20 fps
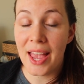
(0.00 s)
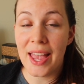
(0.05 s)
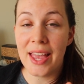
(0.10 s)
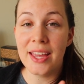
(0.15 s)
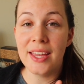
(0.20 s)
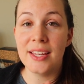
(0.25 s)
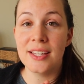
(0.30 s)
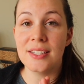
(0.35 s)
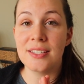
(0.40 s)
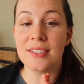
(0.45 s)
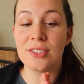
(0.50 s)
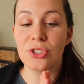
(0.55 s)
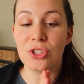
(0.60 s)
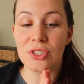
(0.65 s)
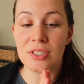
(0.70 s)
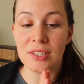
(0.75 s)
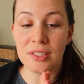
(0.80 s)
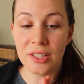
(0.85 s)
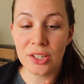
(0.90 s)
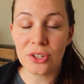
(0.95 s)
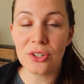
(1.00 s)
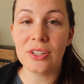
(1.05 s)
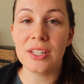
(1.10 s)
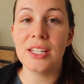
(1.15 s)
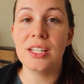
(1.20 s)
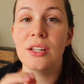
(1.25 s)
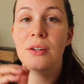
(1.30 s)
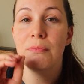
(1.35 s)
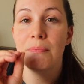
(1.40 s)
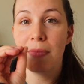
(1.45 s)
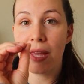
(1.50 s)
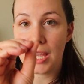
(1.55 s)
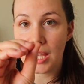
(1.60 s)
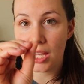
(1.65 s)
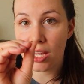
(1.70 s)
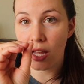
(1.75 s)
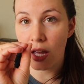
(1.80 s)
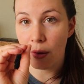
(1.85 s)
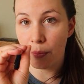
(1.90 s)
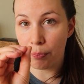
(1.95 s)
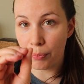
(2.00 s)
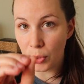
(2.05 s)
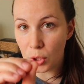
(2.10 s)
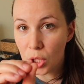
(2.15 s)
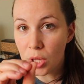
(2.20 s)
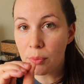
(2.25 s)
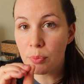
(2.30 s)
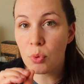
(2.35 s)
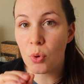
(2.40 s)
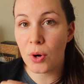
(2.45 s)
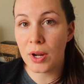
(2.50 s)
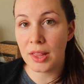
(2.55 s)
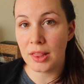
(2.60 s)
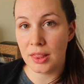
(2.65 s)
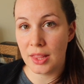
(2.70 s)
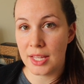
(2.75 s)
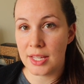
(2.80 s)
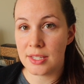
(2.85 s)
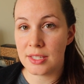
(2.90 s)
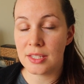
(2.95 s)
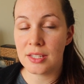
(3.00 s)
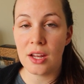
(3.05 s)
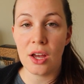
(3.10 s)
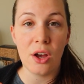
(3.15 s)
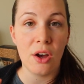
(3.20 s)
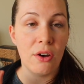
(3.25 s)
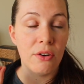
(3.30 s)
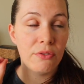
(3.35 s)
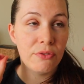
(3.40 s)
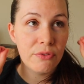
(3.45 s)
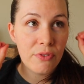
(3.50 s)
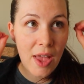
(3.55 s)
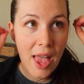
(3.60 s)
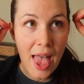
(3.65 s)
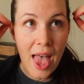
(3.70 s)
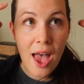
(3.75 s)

It is just literally making a bullet point list of